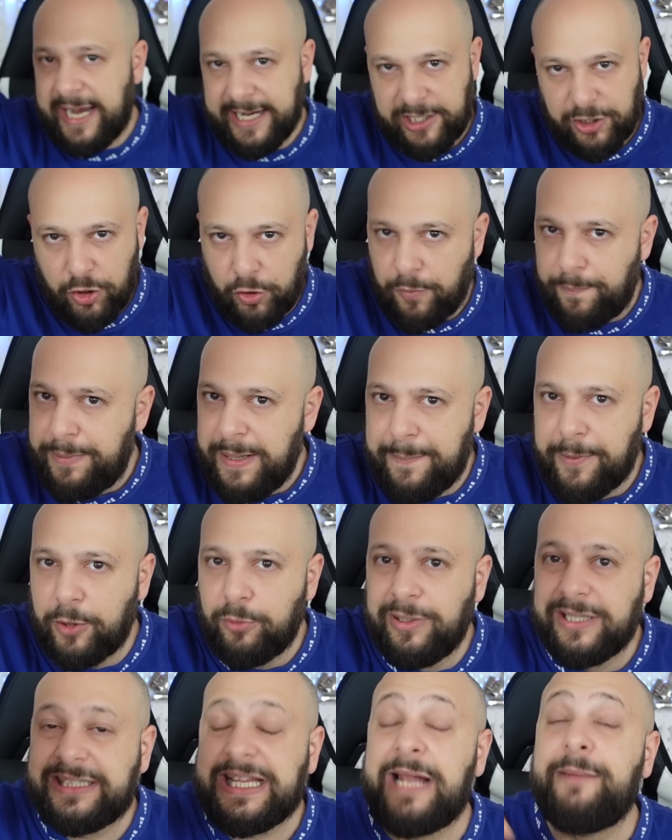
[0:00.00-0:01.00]
know people
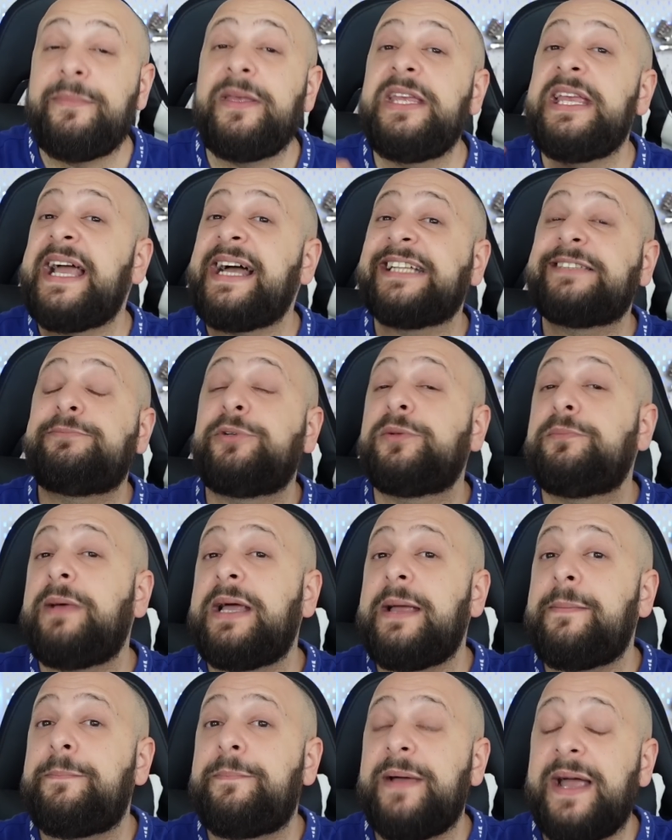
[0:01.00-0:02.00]
will tell me, yes, but
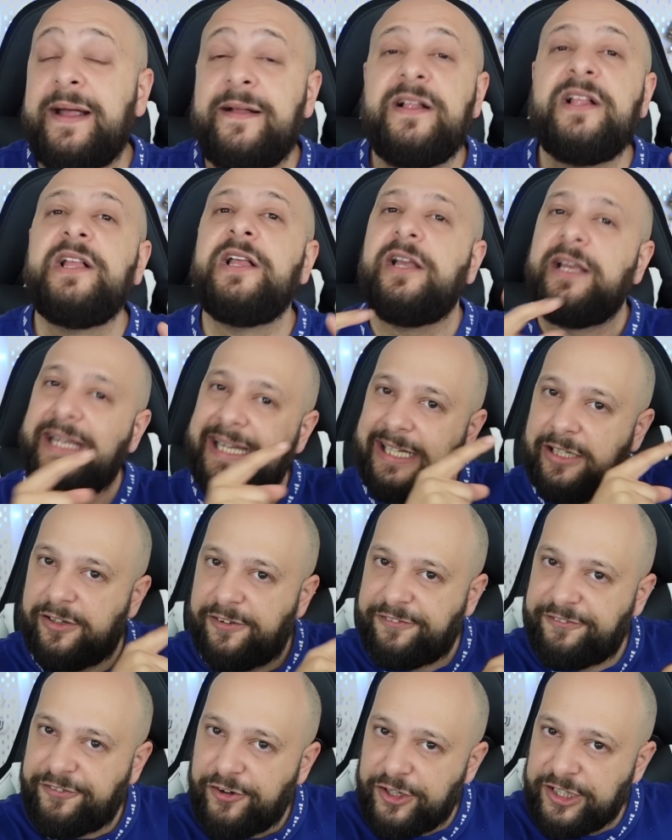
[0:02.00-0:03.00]
Beppe, in the
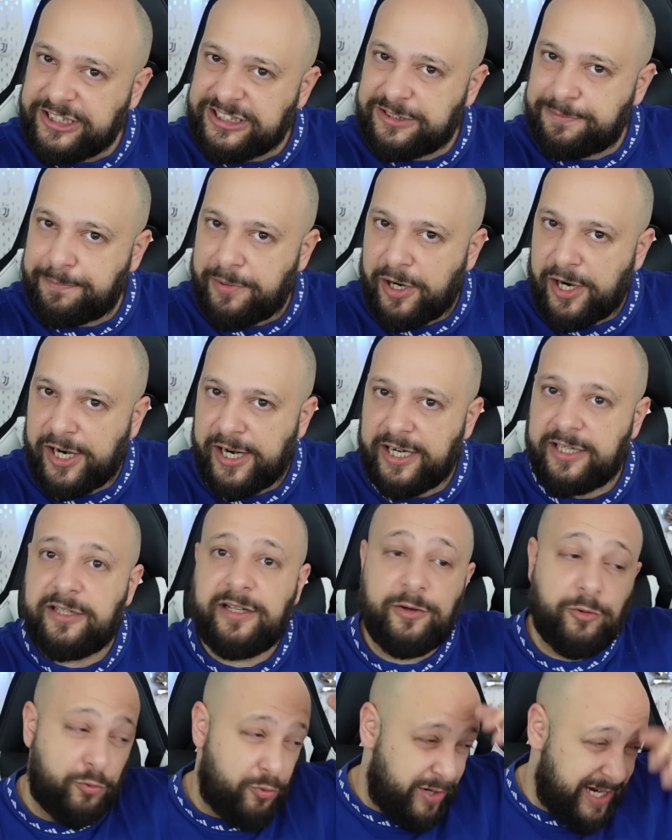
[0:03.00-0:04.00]
first part,
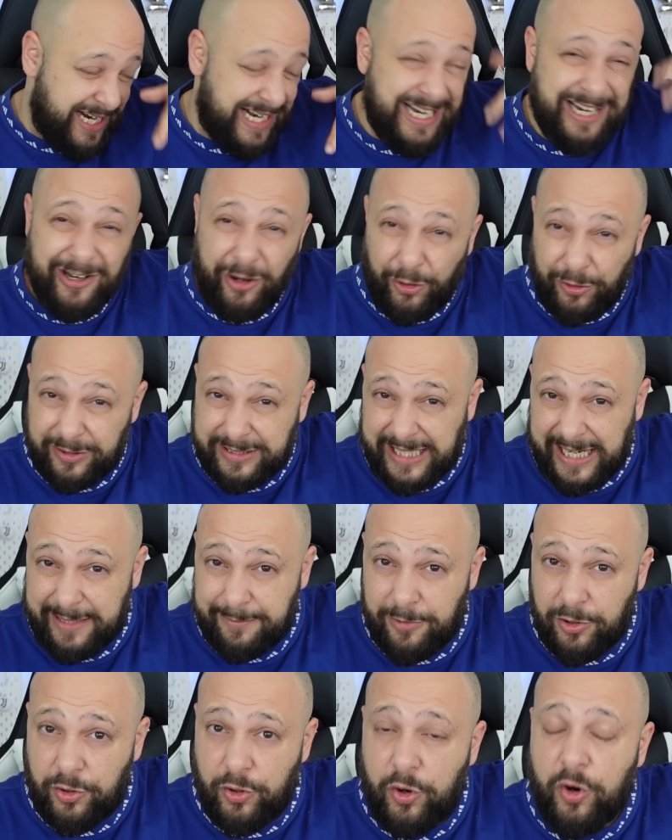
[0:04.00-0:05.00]
really long time
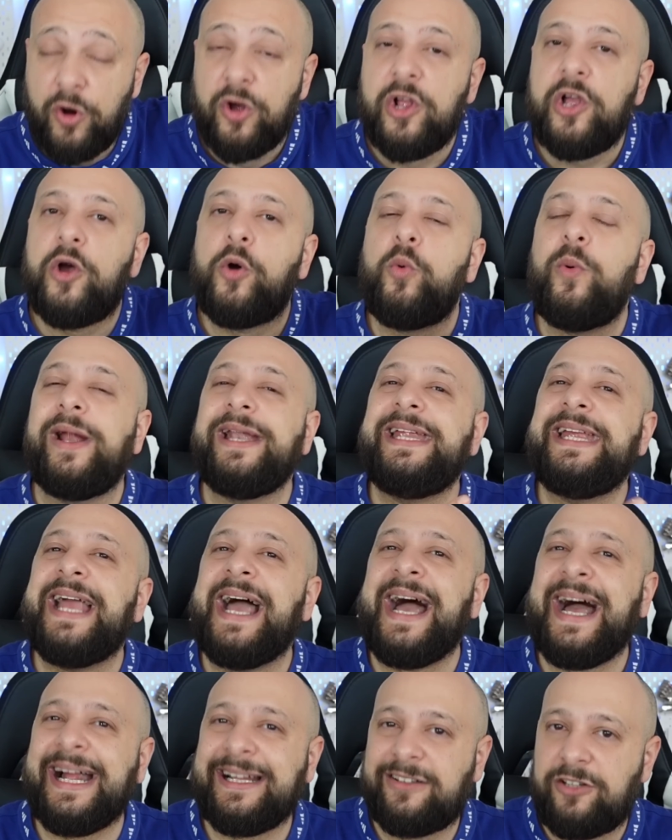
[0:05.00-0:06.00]
ago, when he
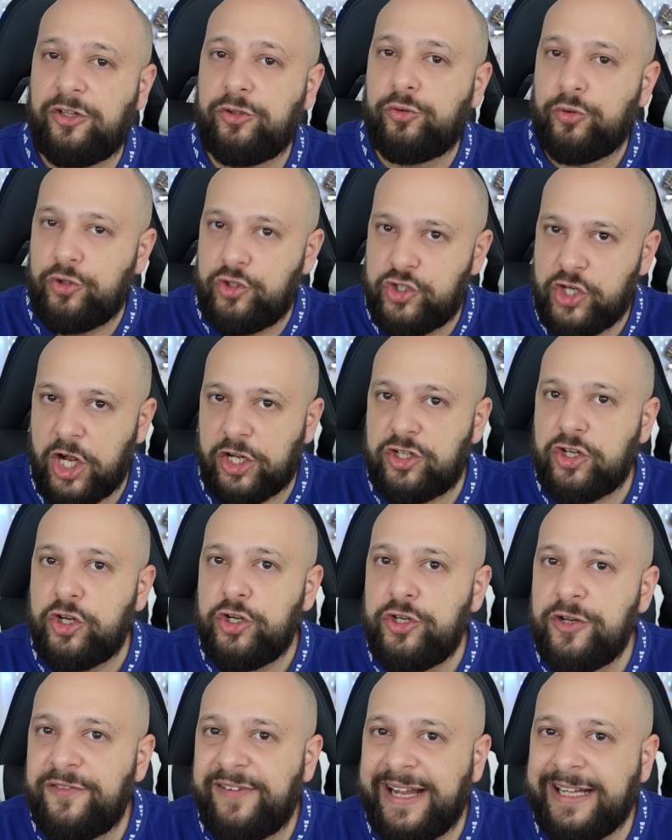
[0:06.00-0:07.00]
had to judge
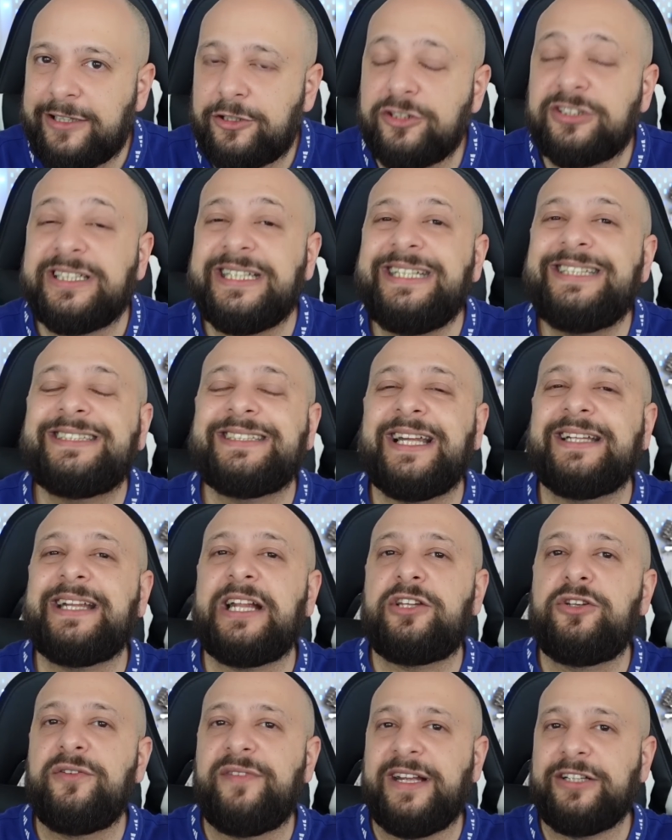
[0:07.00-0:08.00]
Juventus, he said that
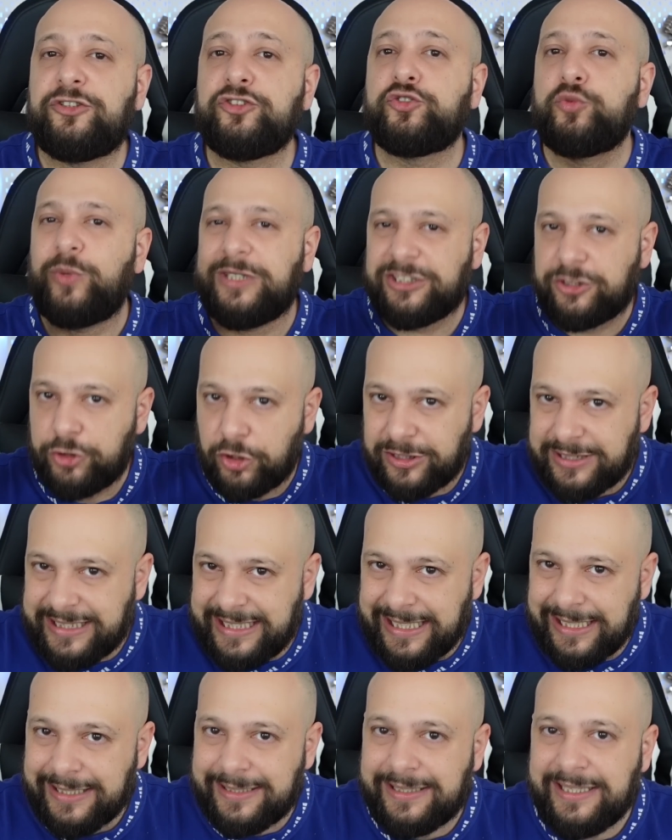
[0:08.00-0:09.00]
Juventus was not
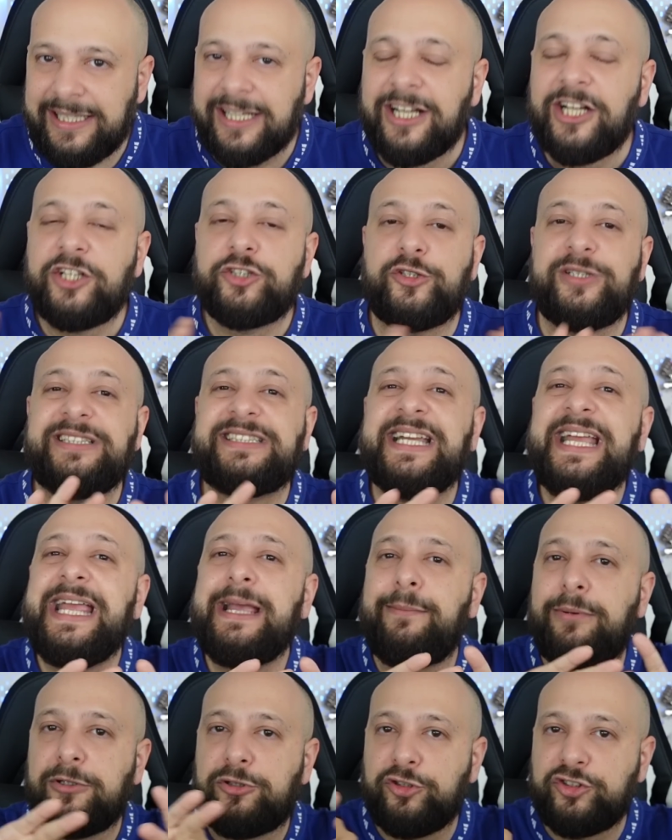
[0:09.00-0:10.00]
guilty. So he's
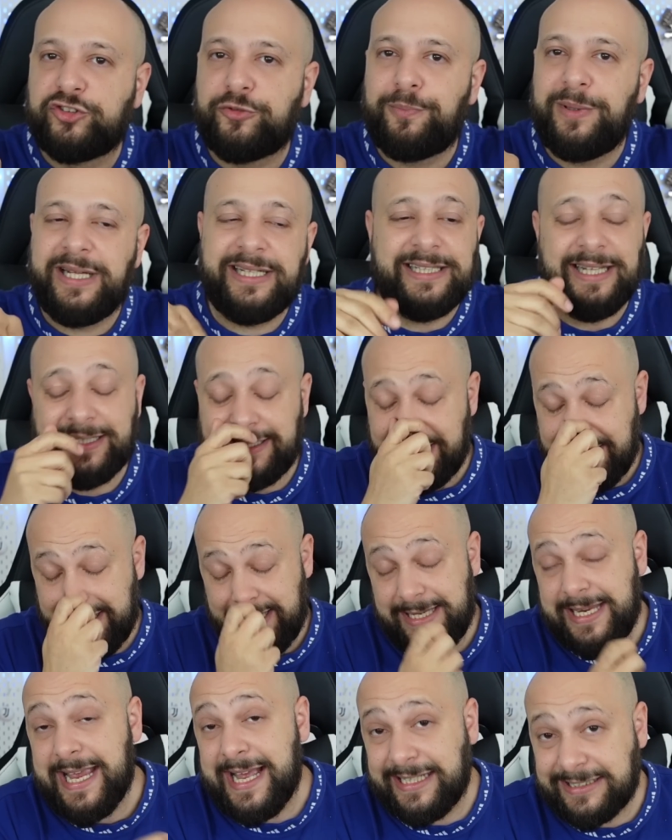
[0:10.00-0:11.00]
able to split it.
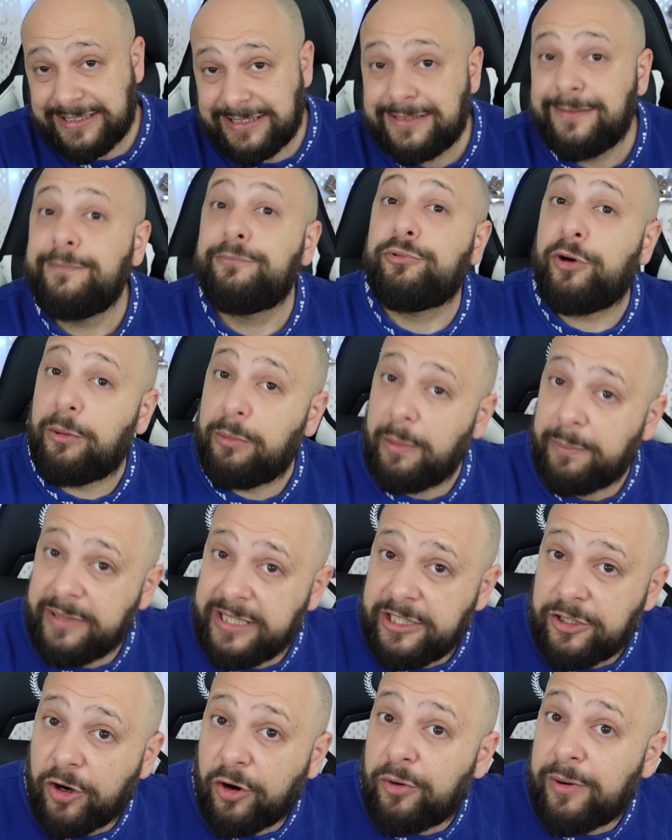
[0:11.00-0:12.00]
Yes, probably
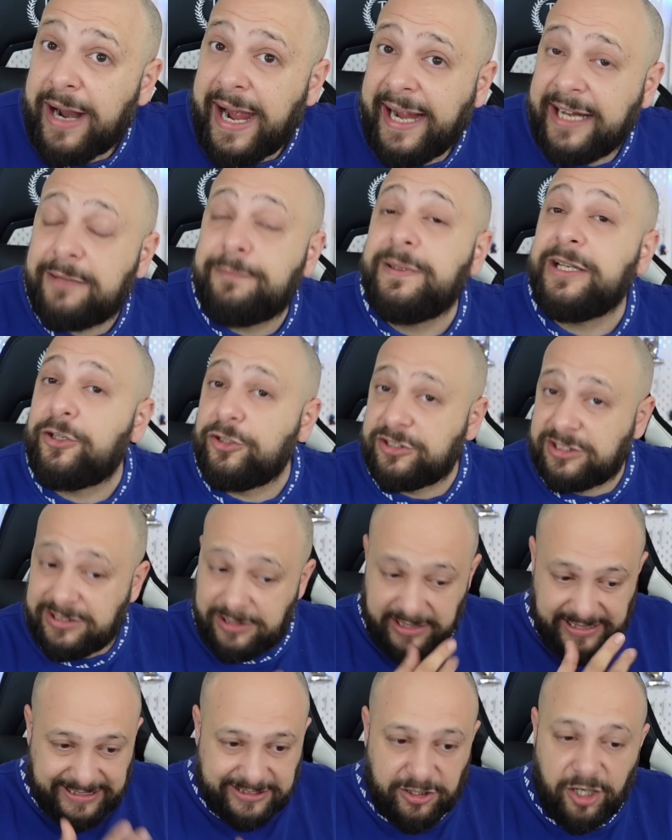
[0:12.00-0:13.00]
you're right, because
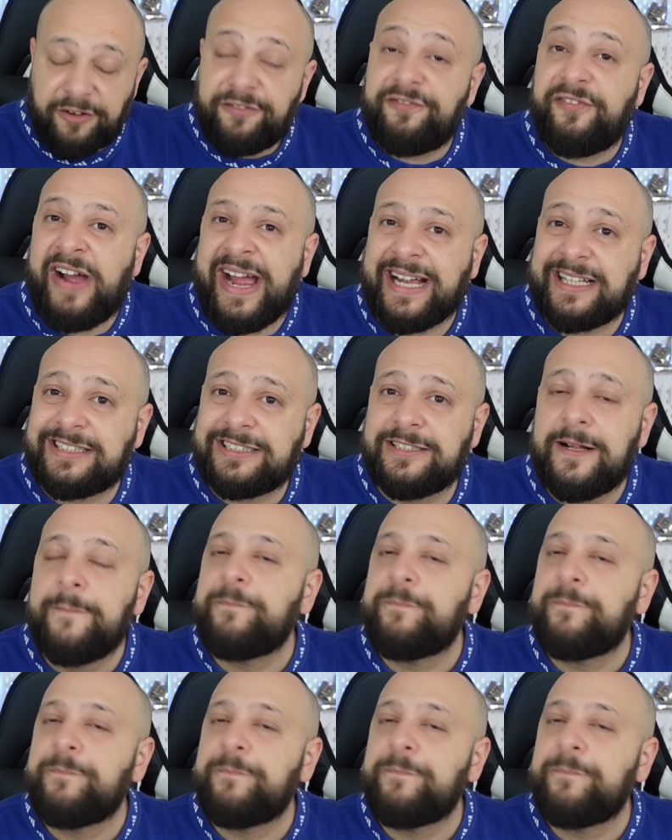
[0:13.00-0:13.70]
these are facts.